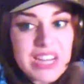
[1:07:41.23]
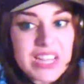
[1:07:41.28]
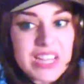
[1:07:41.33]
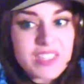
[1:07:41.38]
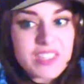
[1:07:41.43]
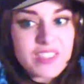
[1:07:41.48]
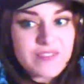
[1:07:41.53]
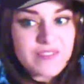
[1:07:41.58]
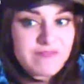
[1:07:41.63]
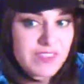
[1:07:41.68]

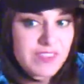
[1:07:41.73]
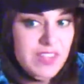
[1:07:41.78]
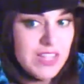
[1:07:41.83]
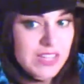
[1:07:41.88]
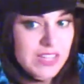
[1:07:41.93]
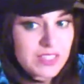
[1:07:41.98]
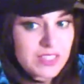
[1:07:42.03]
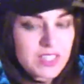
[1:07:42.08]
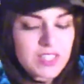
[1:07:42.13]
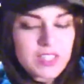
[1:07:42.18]
a nice
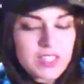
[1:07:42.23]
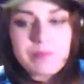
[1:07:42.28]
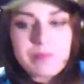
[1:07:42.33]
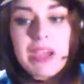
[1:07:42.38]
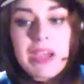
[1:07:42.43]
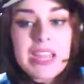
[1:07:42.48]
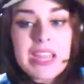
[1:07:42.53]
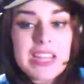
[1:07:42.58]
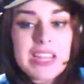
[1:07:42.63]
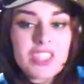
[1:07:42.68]
fit,
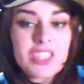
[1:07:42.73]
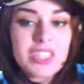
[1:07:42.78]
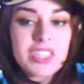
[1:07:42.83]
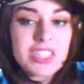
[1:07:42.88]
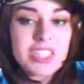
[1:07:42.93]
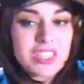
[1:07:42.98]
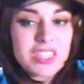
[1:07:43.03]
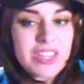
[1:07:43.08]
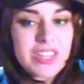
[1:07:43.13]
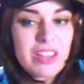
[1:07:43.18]
because mine
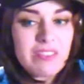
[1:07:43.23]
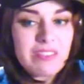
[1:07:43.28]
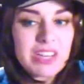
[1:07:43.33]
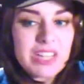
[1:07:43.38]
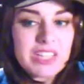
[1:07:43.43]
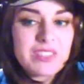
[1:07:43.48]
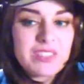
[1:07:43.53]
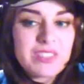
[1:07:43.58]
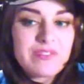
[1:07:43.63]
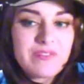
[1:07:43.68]
actually doesn't
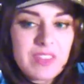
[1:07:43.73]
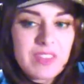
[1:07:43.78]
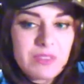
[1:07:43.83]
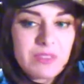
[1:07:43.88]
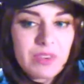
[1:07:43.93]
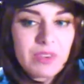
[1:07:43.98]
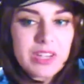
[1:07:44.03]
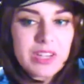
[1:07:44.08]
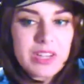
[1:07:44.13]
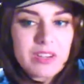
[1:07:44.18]
have a nice
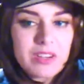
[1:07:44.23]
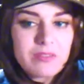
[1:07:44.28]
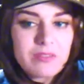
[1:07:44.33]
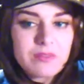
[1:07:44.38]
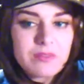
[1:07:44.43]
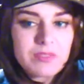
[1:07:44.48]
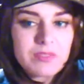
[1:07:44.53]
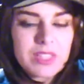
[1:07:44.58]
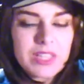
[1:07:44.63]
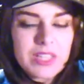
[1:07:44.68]
fit right now.
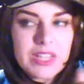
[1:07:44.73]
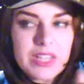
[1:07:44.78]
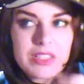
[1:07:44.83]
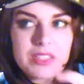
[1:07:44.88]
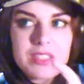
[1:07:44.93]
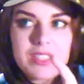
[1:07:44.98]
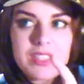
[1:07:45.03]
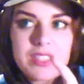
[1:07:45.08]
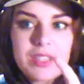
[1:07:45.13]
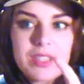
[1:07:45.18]
Like
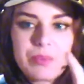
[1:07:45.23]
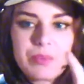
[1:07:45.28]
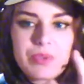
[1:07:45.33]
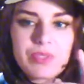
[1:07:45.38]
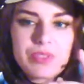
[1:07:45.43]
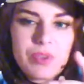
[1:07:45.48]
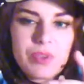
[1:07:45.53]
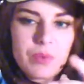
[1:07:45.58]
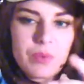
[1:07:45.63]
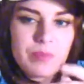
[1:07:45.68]
the zipper
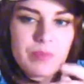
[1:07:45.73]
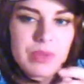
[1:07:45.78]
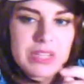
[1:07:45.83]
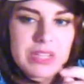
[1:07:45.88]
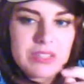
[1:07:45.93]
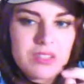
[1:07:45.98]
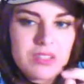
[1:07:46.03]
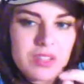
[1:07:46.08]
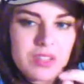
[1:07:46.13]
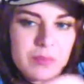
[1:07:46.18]
is all
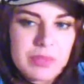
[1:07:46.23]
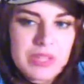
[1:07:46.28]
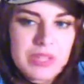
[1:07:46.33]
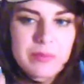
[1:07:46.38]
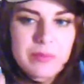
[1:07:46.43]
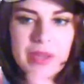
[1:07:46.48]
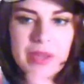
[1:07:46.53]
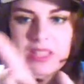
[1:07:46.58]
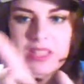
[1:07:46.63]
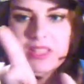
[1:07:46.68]
bundled up in the
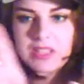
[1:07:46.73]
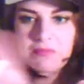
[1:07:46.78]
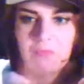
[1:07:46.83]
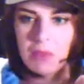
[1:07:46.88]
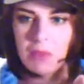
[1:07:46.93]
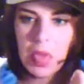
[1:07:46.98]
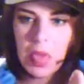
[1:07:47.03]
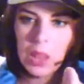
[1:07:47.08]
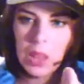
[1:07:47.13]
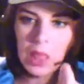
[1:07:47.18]
back, like
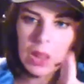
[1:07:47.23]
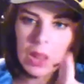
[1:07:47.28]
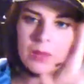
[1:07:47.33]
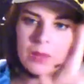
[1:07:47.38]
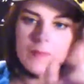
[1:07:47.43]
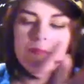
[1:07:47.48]
blah, blah, blah.